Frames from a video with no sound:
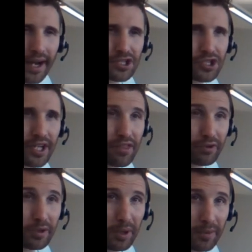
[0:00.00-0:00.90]
I should get
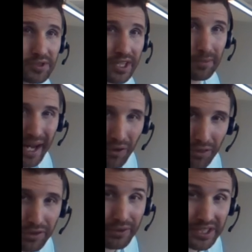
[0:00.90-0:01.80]
3 bumps at
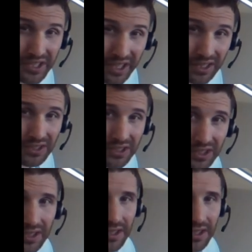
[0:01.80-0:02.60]
about 36,